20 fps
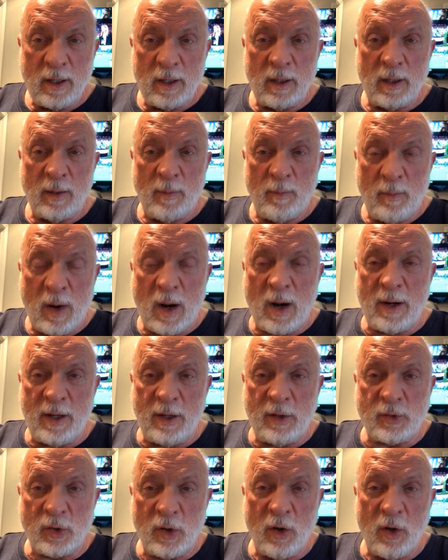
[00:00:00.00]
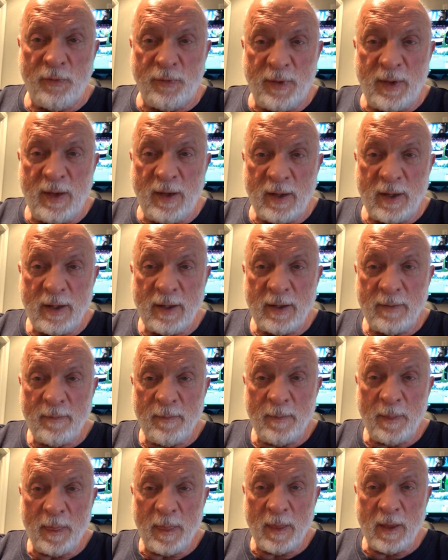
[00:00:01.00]
Lombardi Trophy
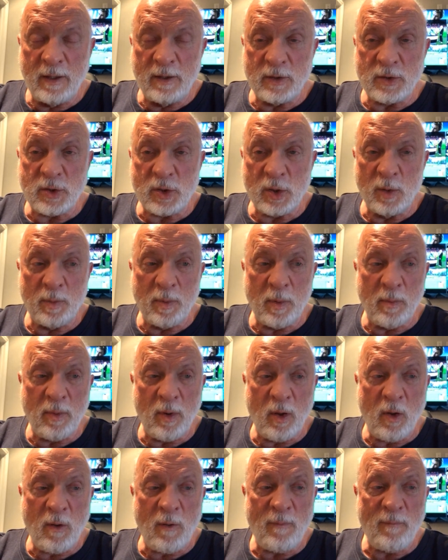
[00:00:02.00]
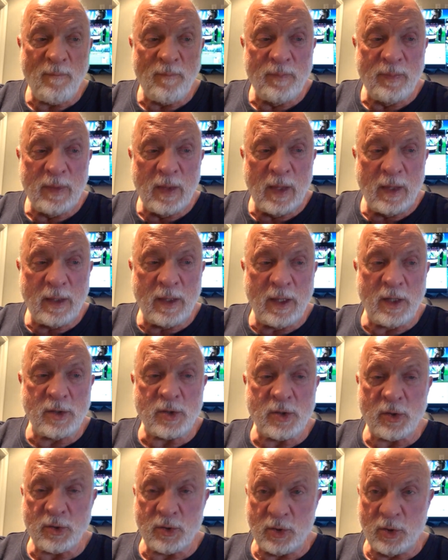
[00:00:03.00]
in the Super Bowl,
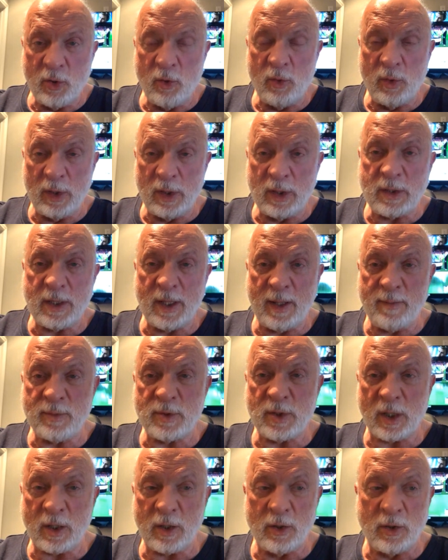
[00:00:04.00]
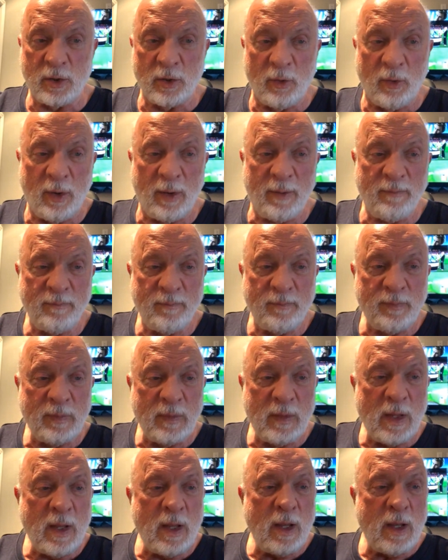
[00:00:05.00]
these are two of the teams that could do it.
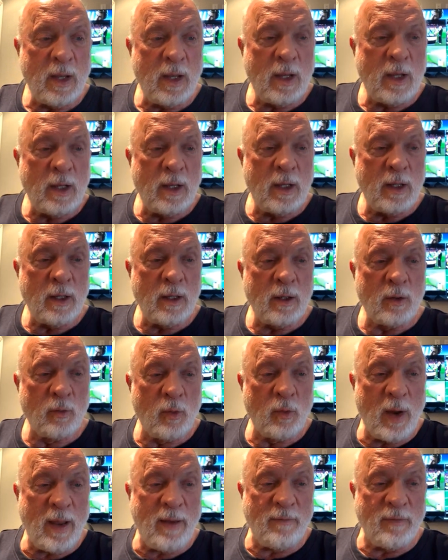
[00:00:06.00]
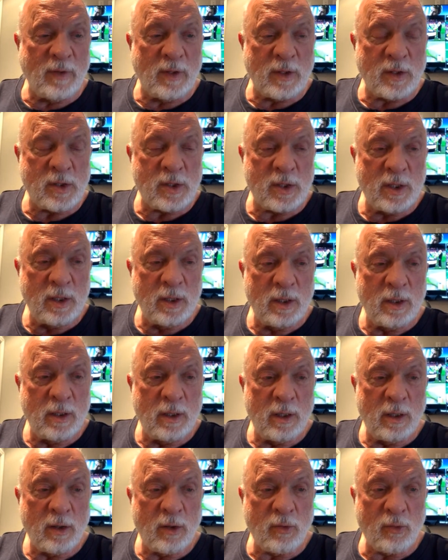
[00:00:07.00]
Ravens,
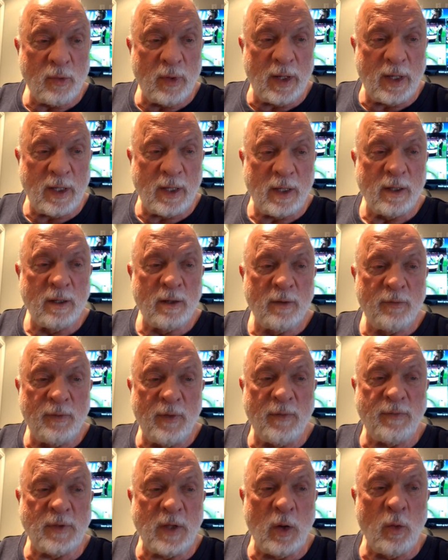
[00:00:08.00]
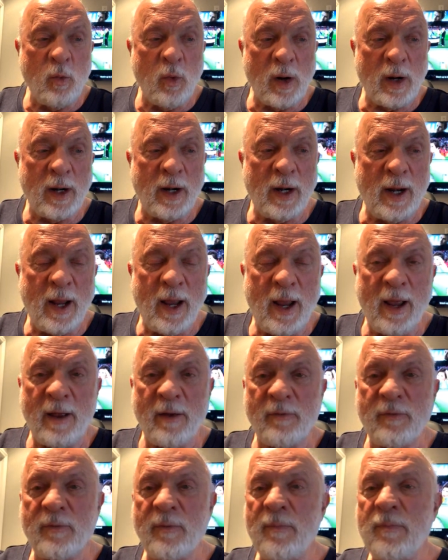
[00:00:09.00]
3,
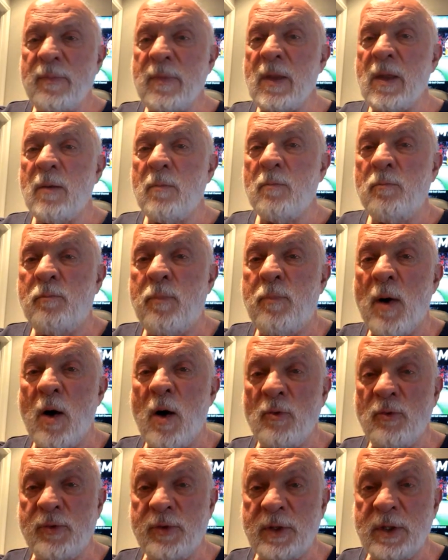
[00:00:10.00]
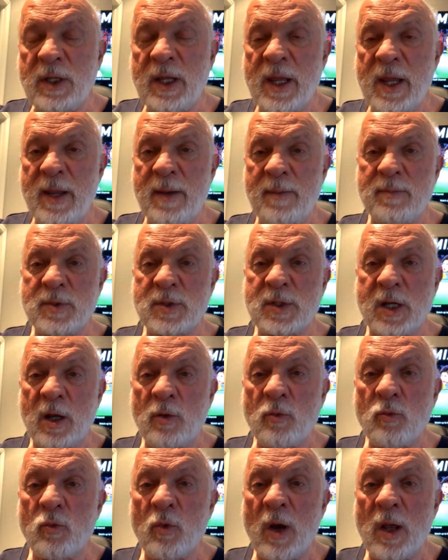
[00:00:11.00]
51.5. Both teams
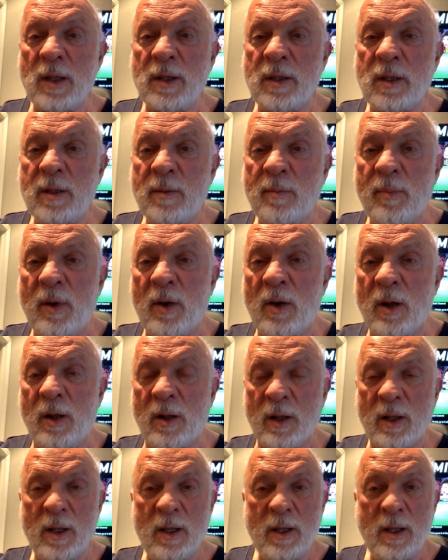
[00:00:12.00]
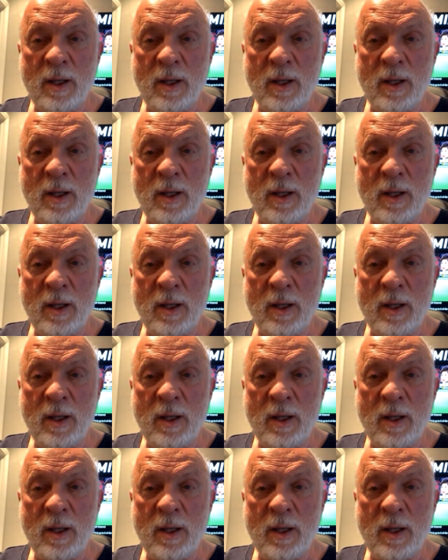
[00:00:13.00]
can run the ball.